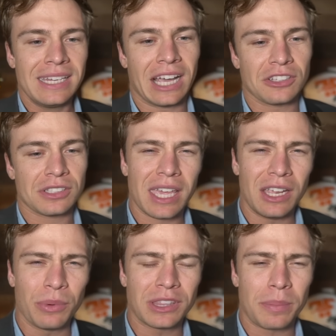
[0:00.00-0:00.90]
Now,
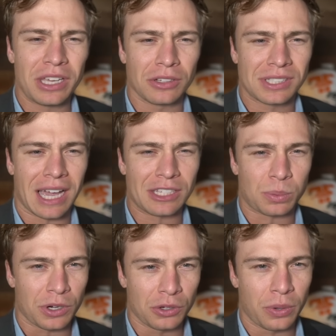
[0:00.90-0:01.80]
hitting with the Bengals
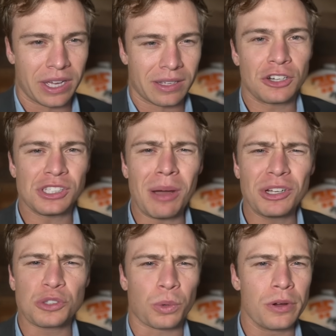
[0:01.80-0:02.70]
guys real quick, there's not
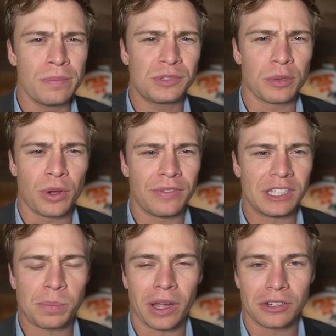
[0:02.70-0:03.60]
much room to move
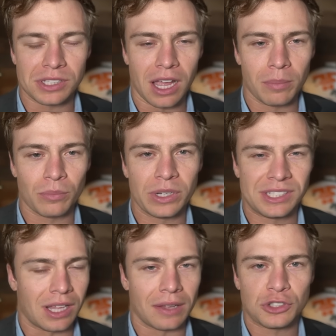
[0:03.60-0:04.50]
these players up. We
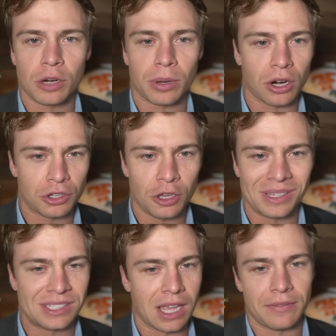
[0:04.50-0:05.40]
still have Joe Burrow,
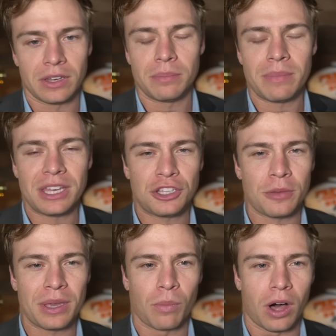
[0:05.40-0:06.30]
QB7, mid
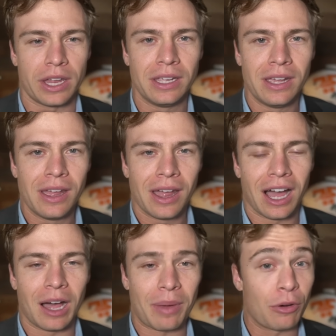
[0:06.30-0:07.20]
QB1.
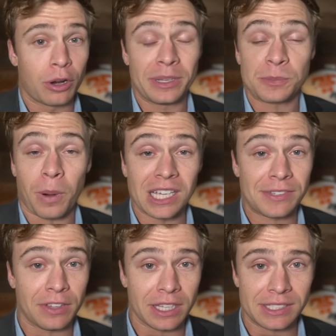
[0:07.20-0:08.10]
I wouldn't be
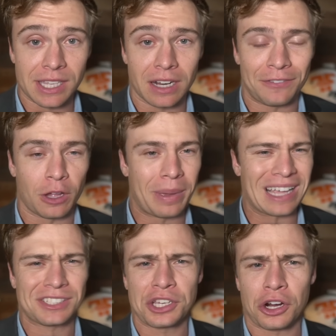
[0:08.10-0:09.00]
surprised if he leads the NFL in
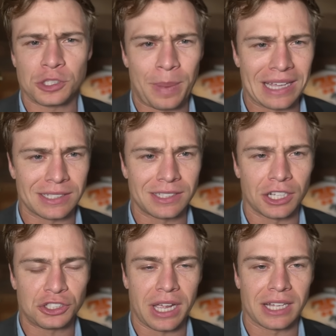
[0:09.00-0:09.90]
passing yards, passing
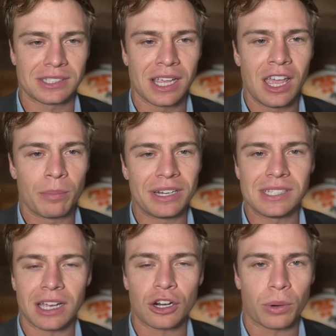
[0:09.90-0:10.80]
touchdowns, but
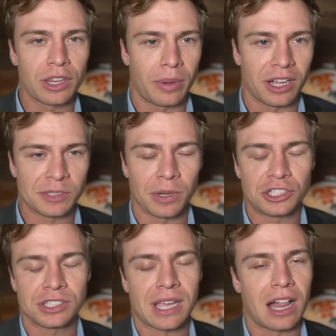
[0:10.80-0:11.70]
he's not going to run the ball as
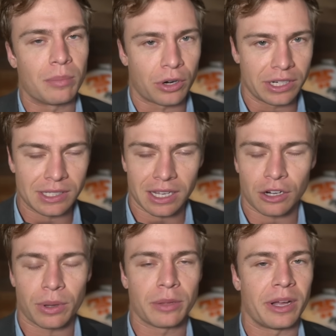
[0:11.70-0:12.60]
much as Kyler Murray. He's not
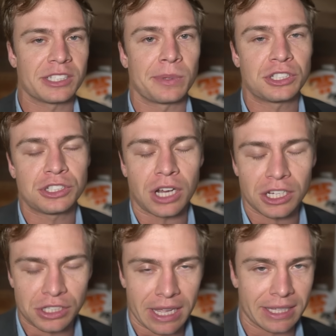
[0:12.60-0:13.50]
going to run the ball as much as
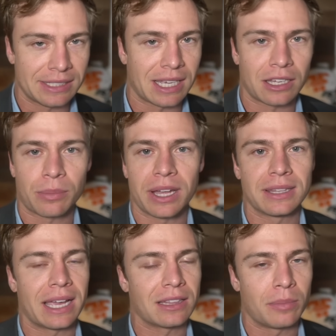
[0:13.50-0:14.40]
Josh Allen. He's not going to
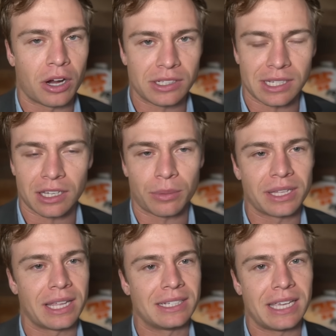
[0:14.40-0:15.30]
run like Lamar. He's not going to
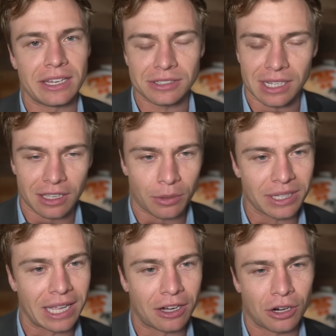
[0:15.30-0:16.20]
run like Daniels. He's not going to
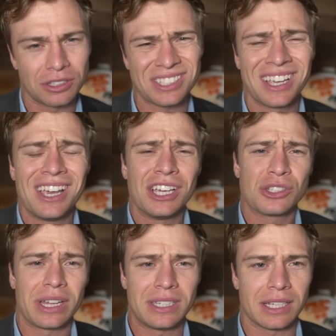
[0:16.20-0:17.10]
run like Hurts.
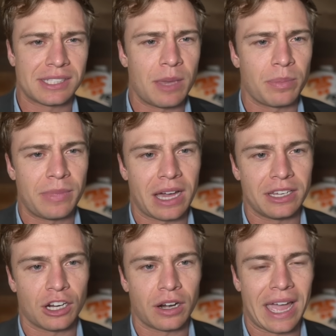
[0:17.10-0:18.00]
So that does keep him
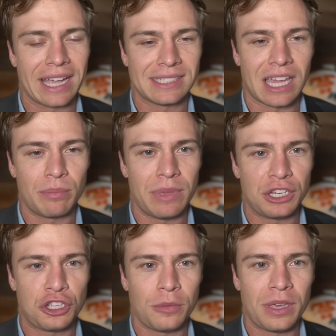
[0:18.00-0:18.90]
down here as that
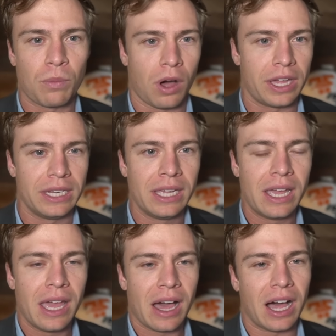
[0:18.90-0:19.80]
mid QB1.
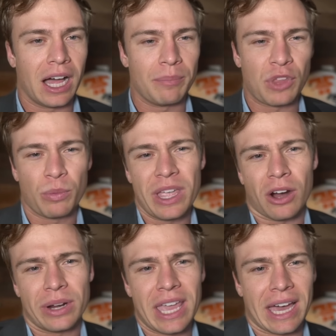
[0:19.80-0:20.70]
We
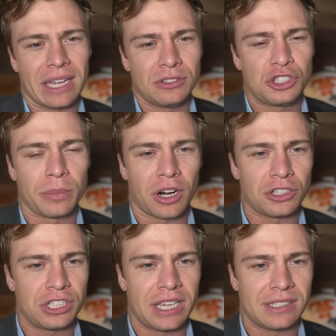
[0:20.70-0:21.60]
already had
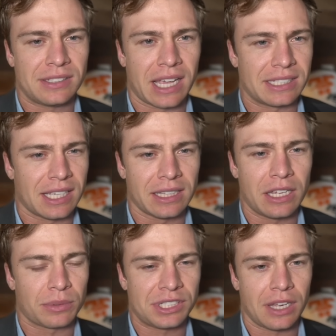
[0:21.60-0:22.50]
Ja'Marr Chase as the
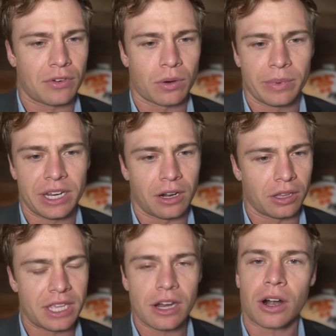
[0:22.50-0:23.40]
elite receiver. We did
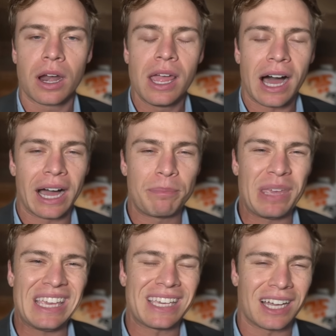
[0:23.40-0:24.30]
all year.
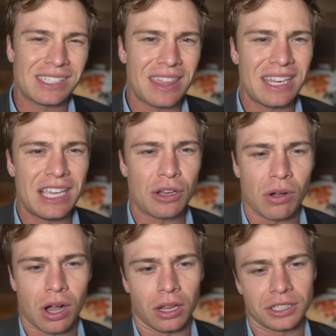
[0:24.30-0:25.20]
Because of the
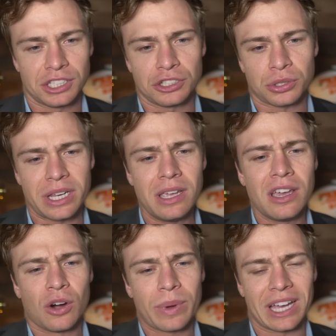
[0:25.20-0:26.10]
Nico Collins injury,
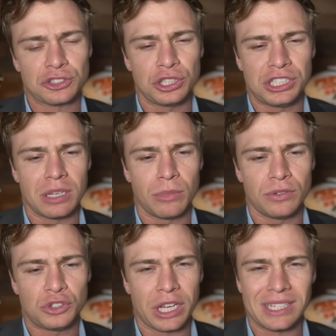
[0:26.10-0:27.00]
we actually did
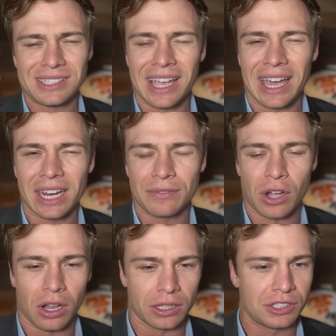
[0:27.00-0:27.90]
move Chase ahead of
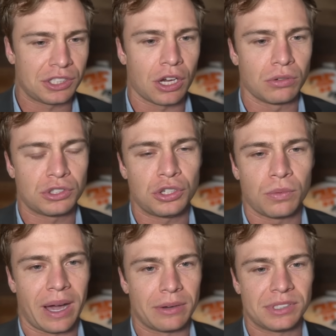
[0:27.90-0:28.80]
Collins, though,
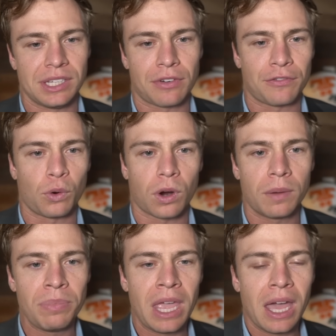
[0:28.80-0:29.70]
to wide receiver 4.